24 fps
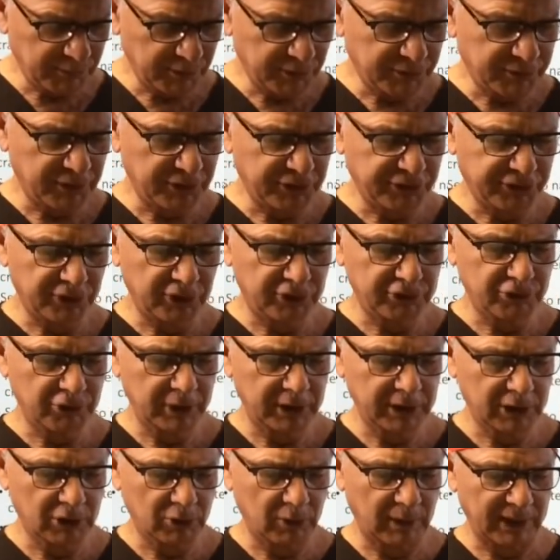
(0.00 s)
leg length
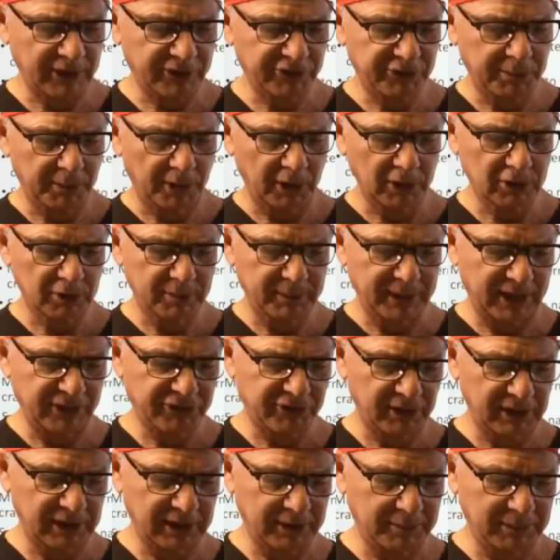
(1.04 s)
differences where you want to
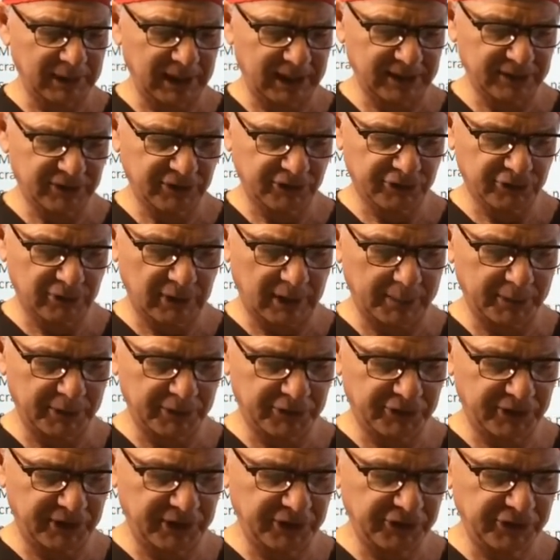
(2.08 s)
reduce
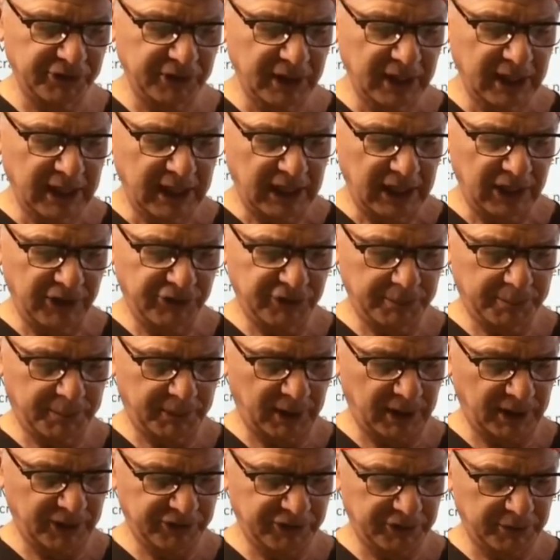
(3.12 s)
one lengthening,
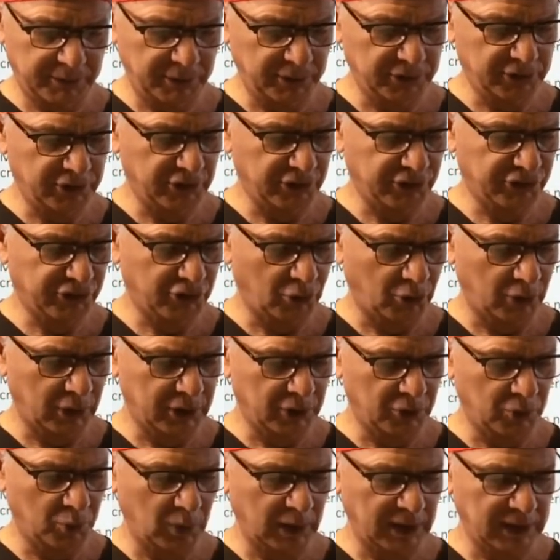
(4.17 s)
right? So if you
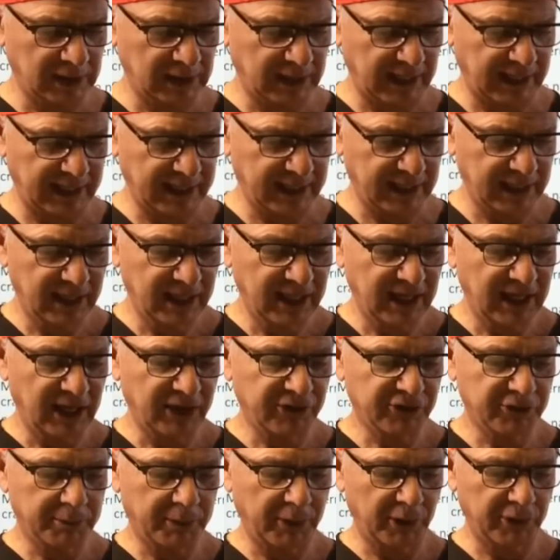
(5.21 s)
had to do 20
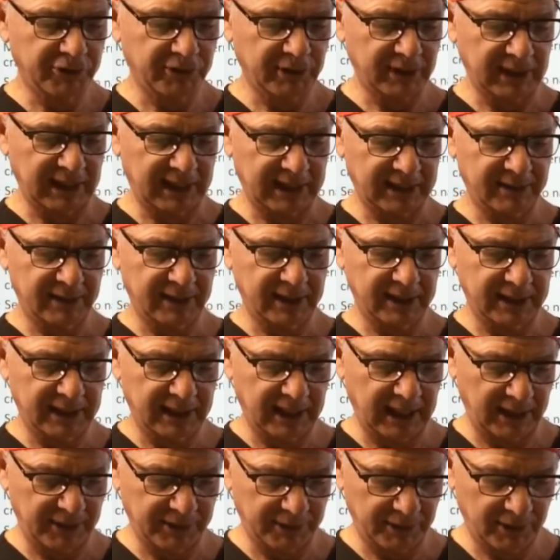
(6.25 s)
centimeter
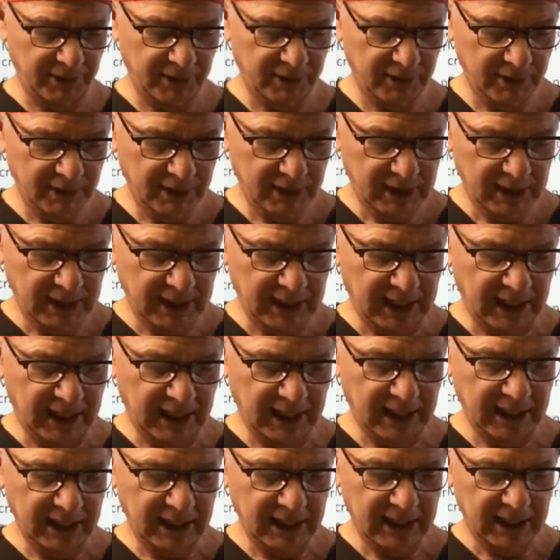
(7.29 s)
lengthening
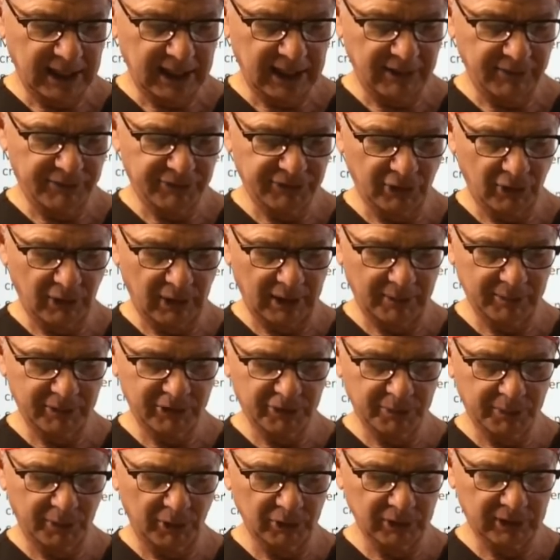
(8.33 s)
total, that's
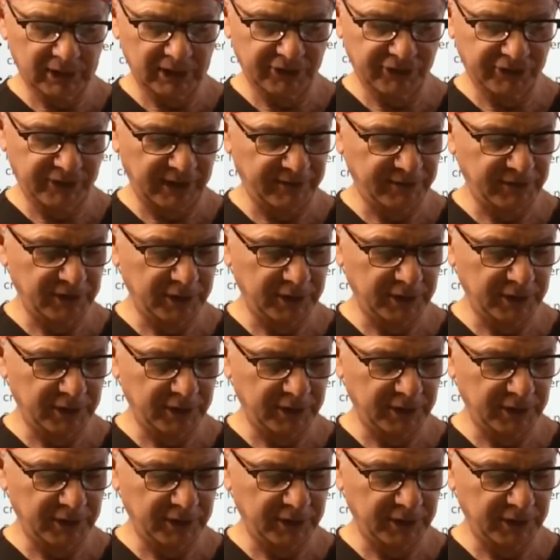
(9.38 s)
3-5